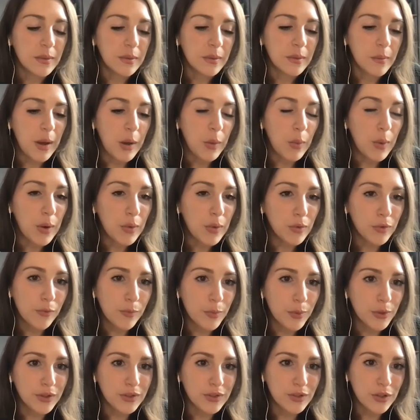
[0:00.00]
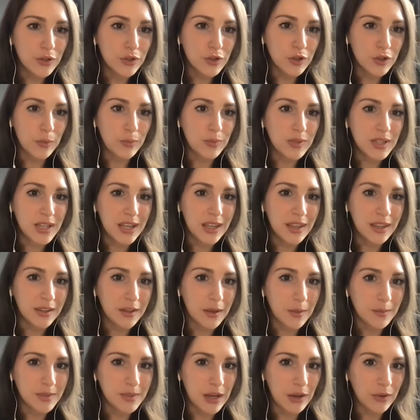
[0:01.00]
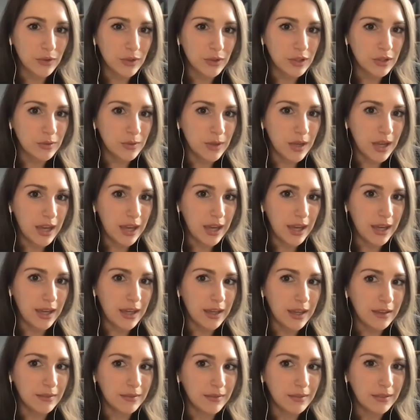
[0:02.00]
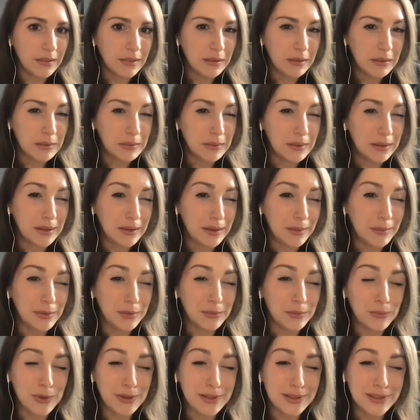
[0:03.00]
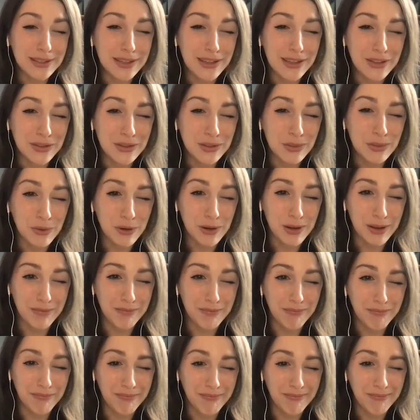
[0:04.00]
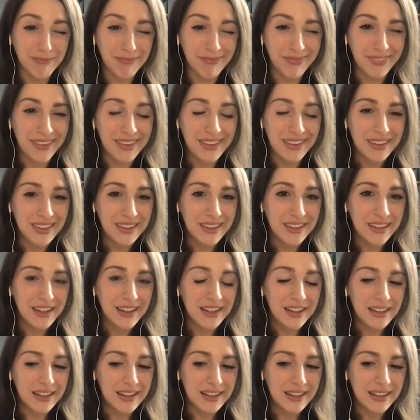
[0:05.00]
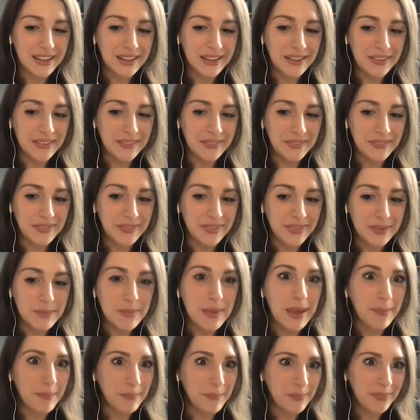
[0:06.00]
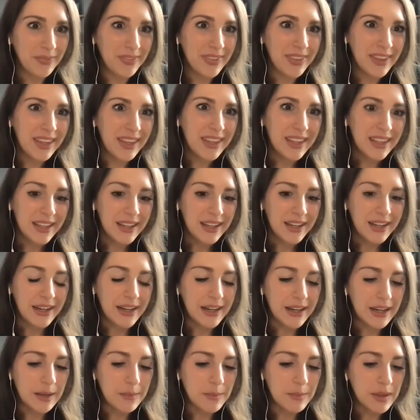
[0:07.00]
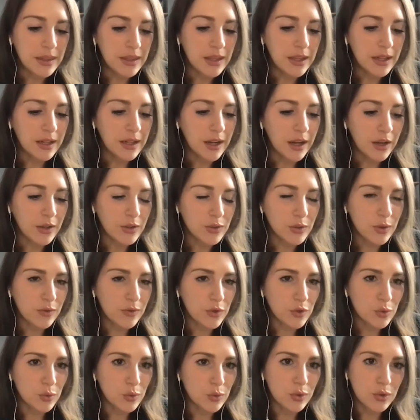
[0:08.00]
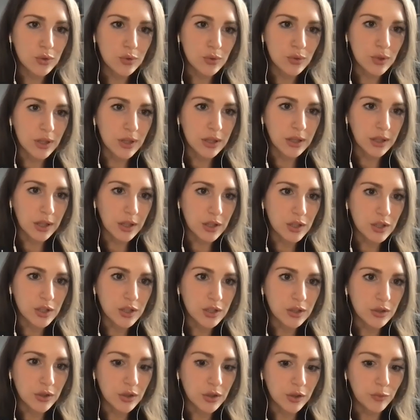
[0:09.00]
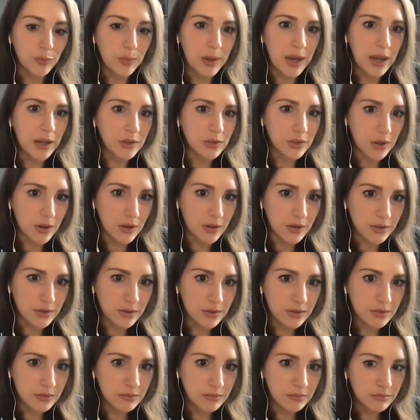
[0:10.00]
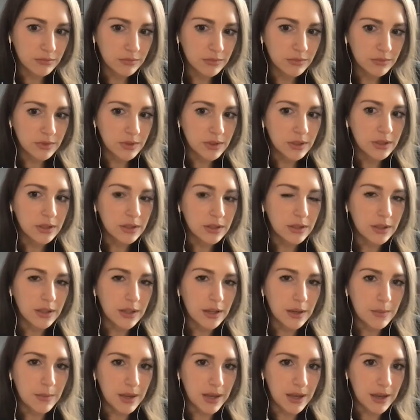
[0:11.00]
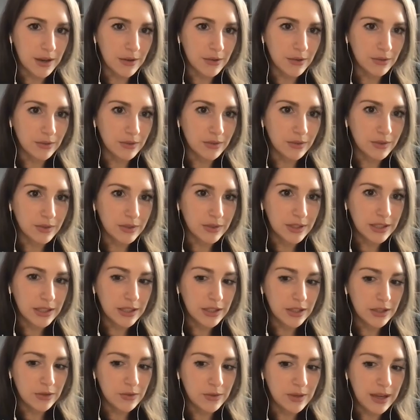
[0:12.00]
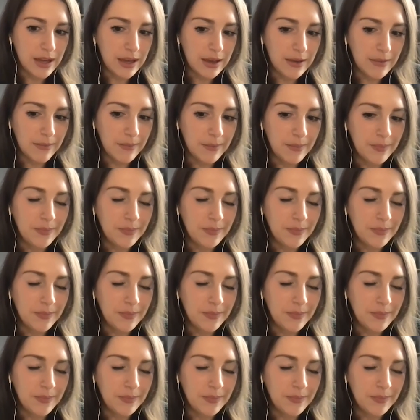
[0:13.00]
my werewolf book, Such Sharp Teeth, comes out in the U K, I want to say in the spring. Yes, I think it's May, uh, May twenty-third, I think. Um, and then I also have a short story collection called Bad Dolls coming out in the what, U K.